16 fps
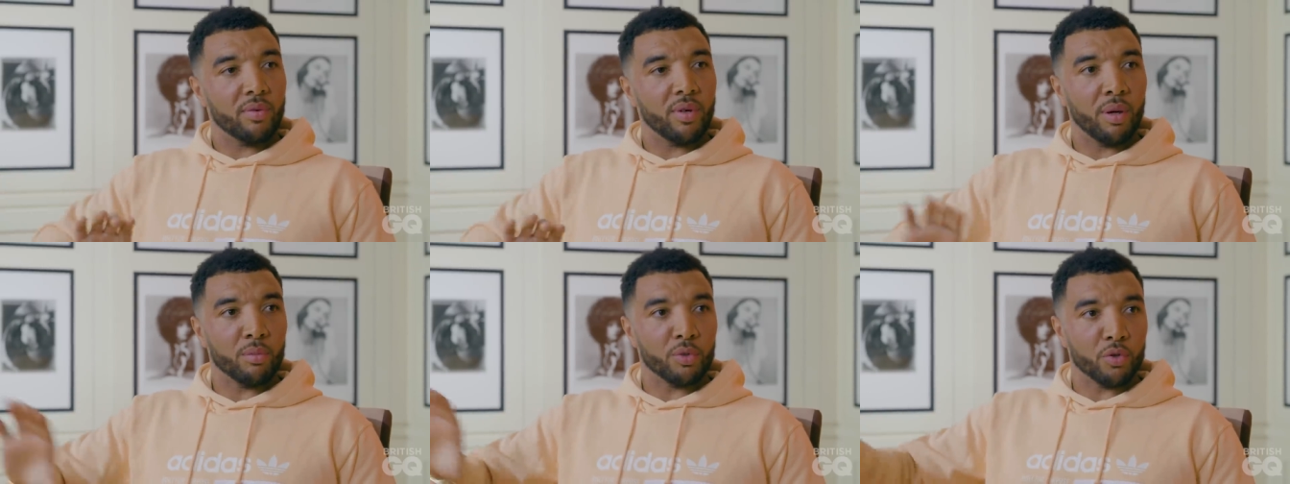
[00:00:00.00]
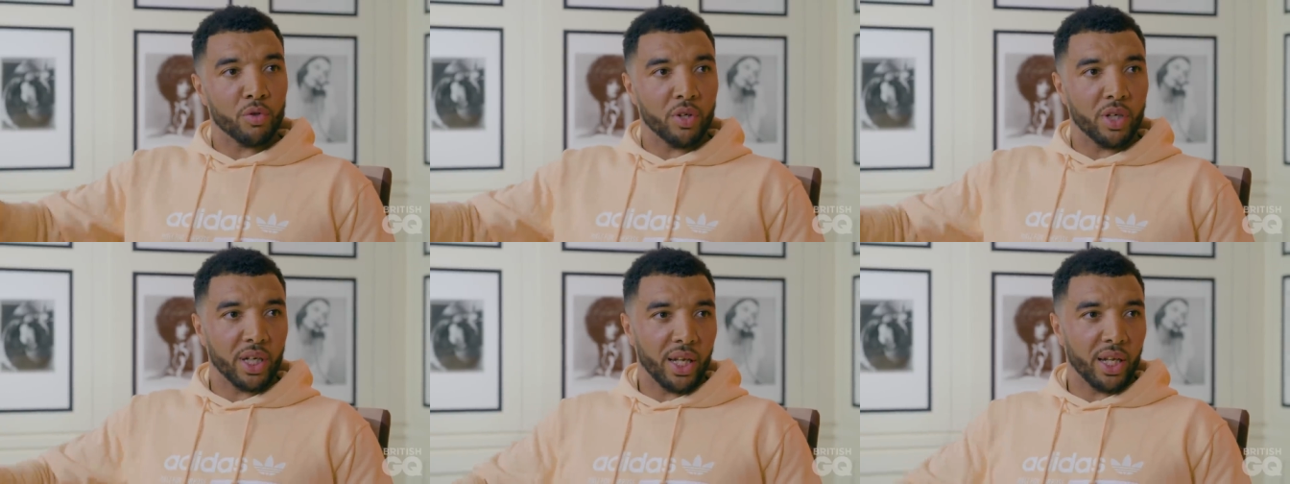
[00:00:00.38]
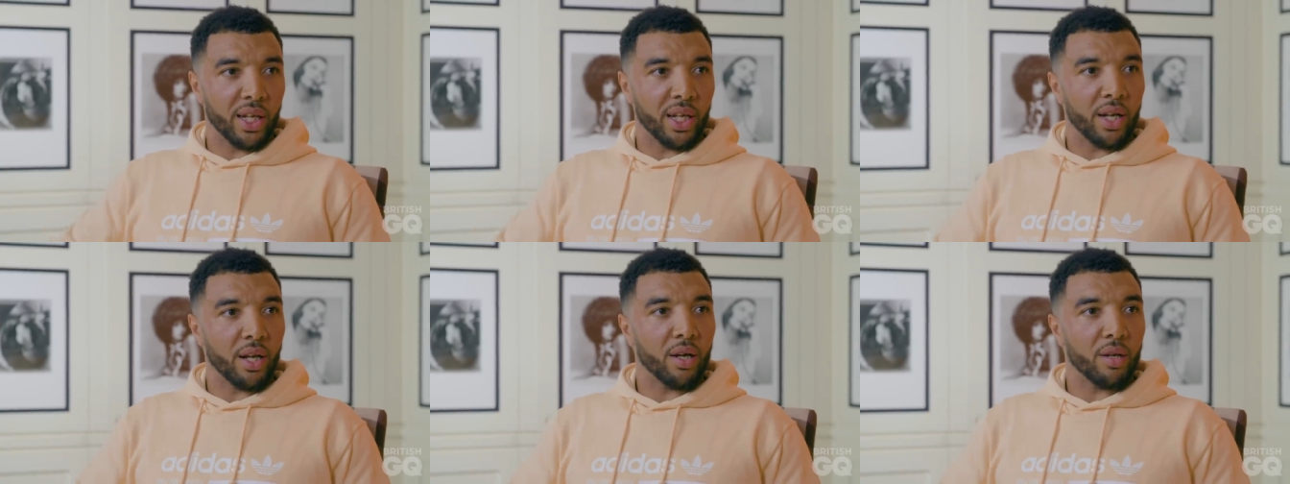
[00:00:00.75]
I'm Troy again,
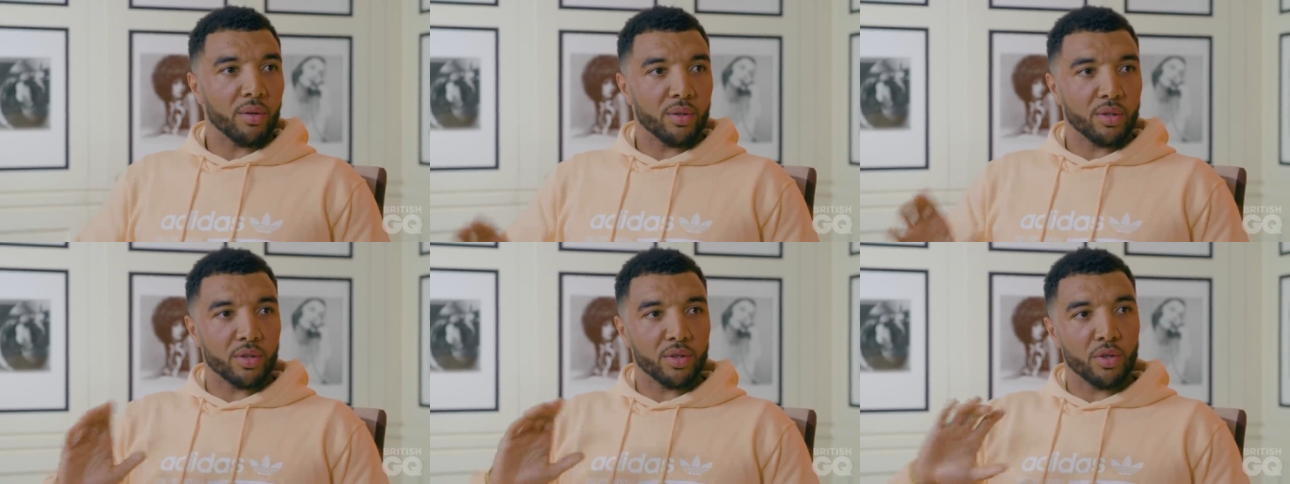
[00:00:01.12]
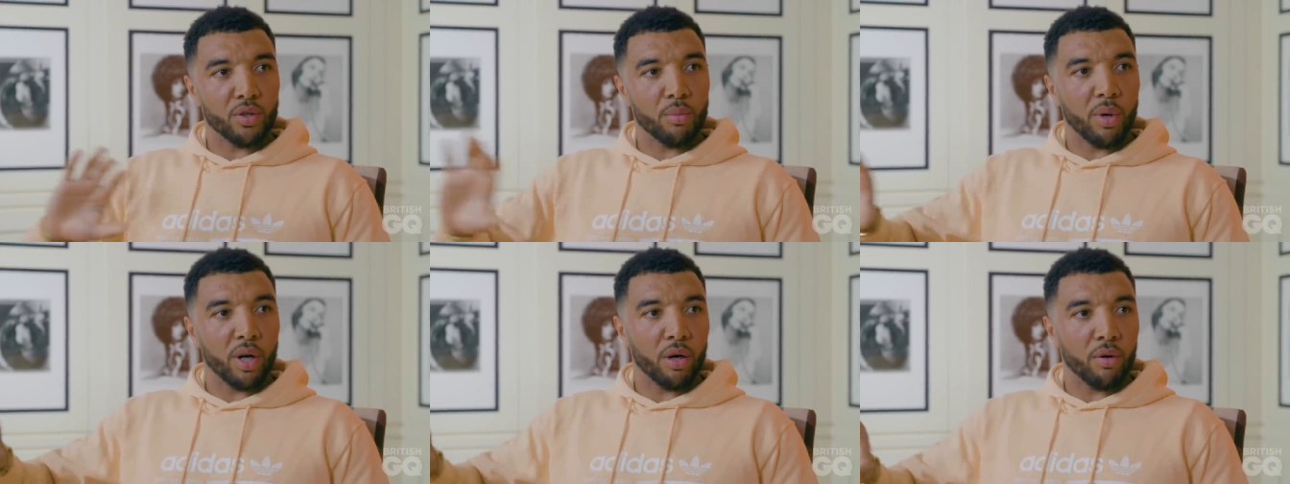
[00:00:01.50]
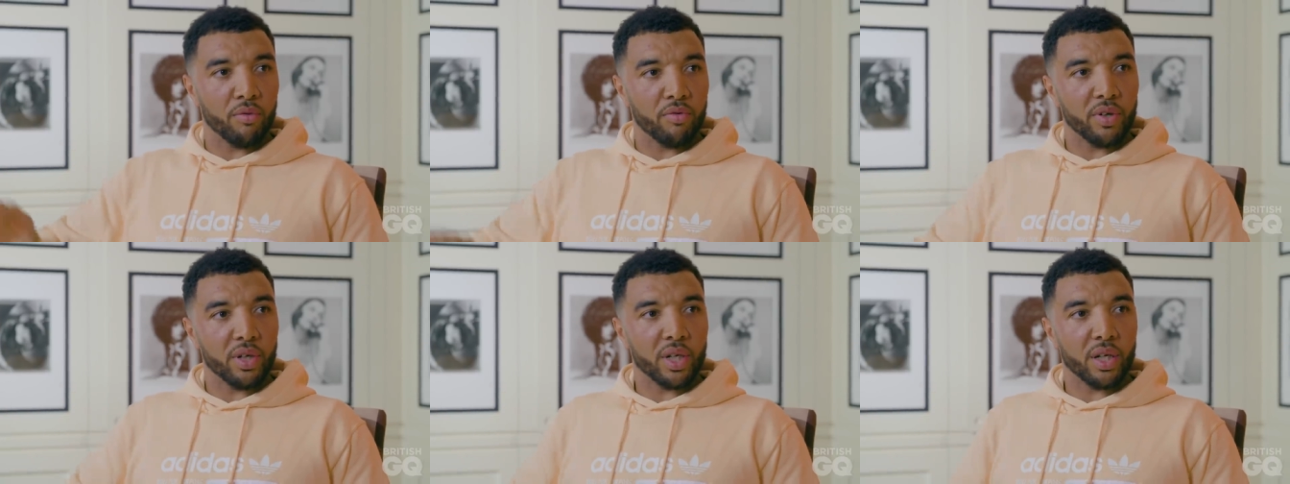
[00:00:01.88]
then I'll just do my own
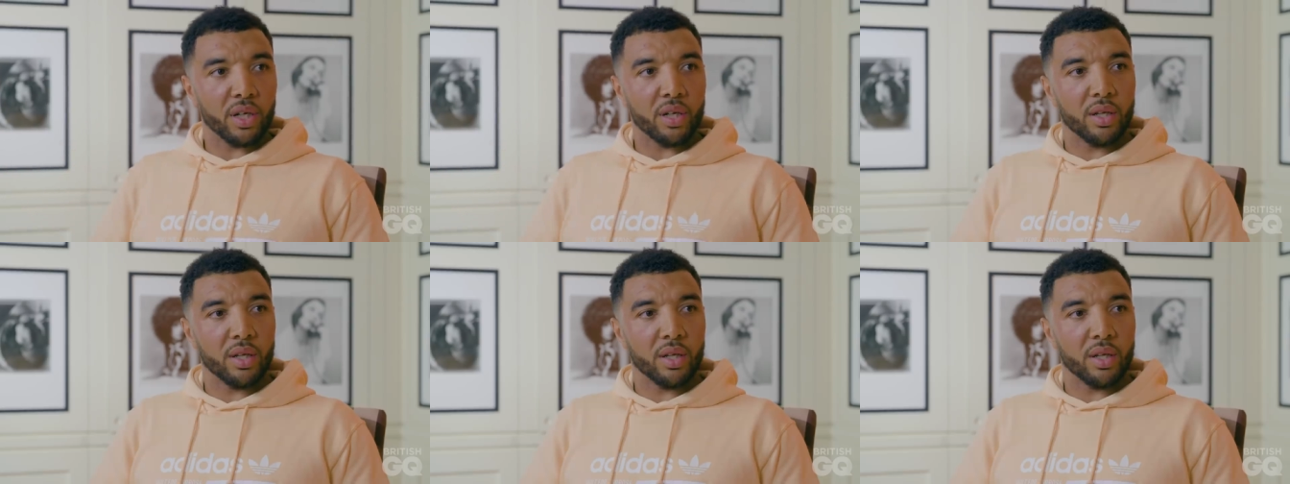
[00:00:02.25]
thing again.